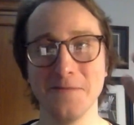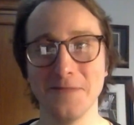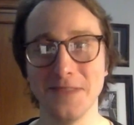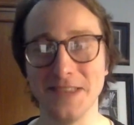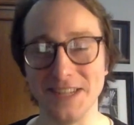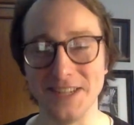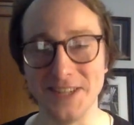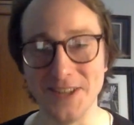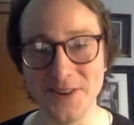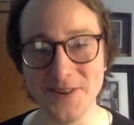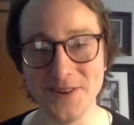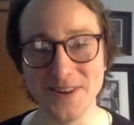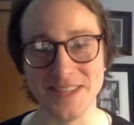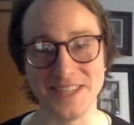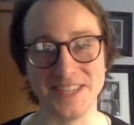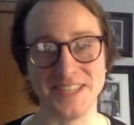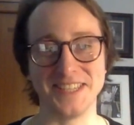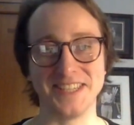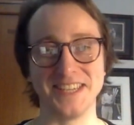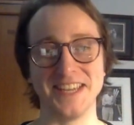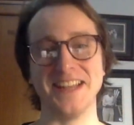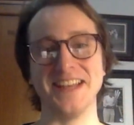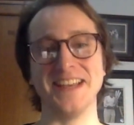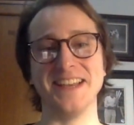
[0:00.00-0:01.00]
the dude is
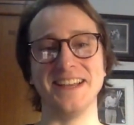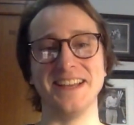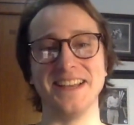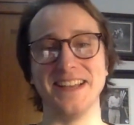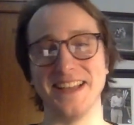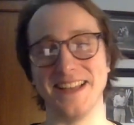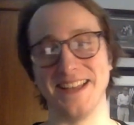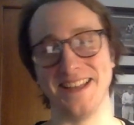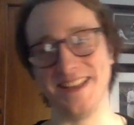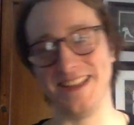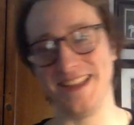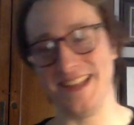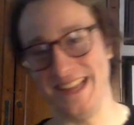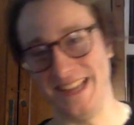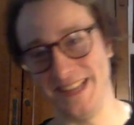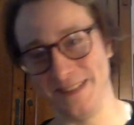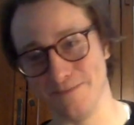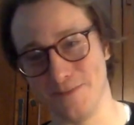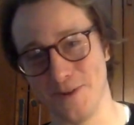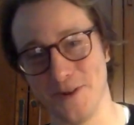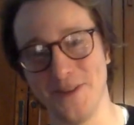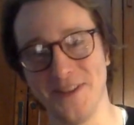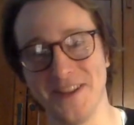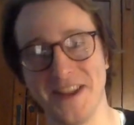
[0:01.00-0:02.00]
sitting in a
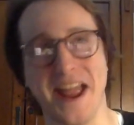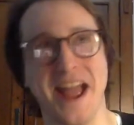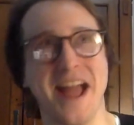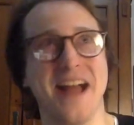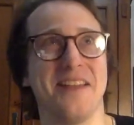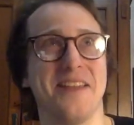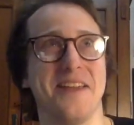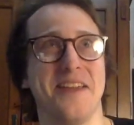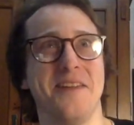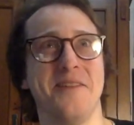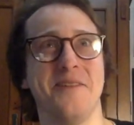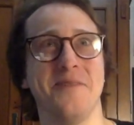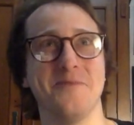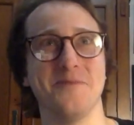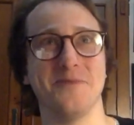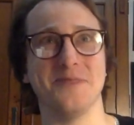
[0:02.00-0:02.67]
bowling alley.